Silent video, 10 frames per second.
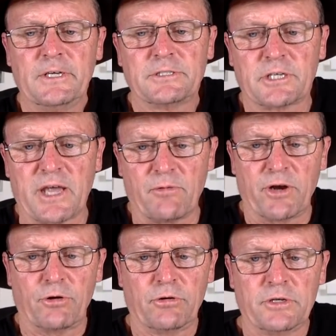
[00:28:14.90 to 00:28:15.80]
So get
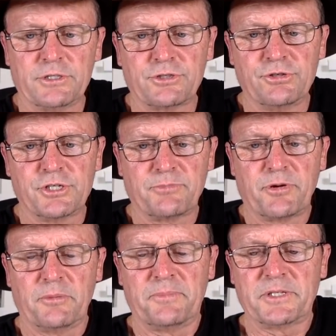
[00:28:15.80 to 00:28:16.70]
one on as soon as you
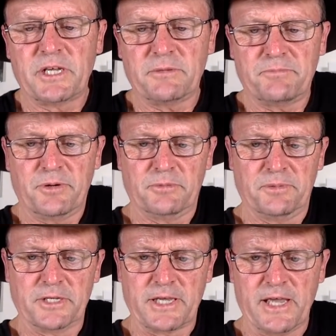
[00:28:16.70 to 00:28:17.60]
pro-
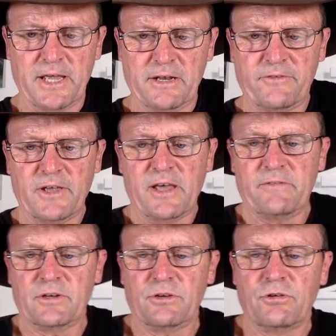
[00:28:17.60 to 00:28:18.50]
probably can if you
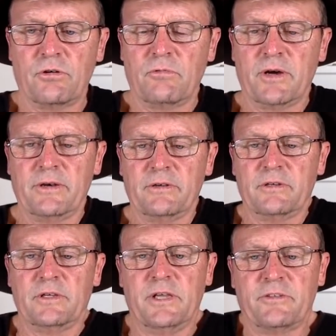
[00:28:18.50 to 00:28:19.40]
haven't got one.
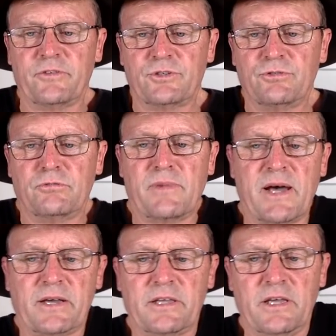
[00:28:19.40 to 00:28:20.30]
That's for sure.
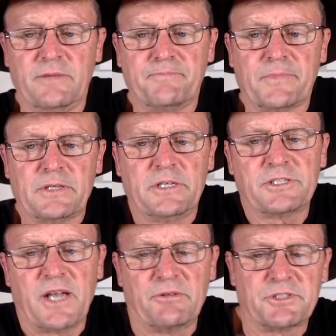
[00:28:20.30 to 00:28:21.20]
Mark, yeah, yeah
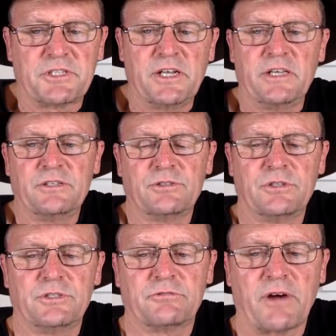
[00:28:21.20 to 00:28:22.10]
slow and steady is,
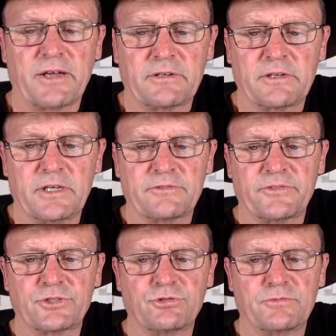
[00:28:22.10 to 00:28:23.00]
is great. That's for
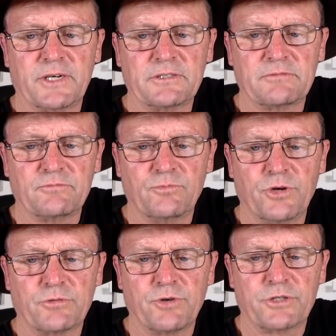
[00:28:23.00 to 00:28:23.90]
sure, mate.
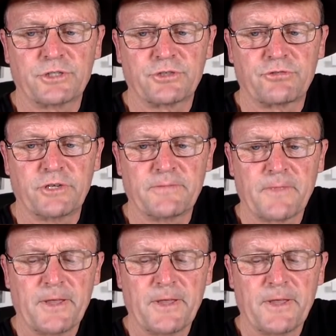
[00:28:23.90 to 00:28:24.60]
Work works a treat.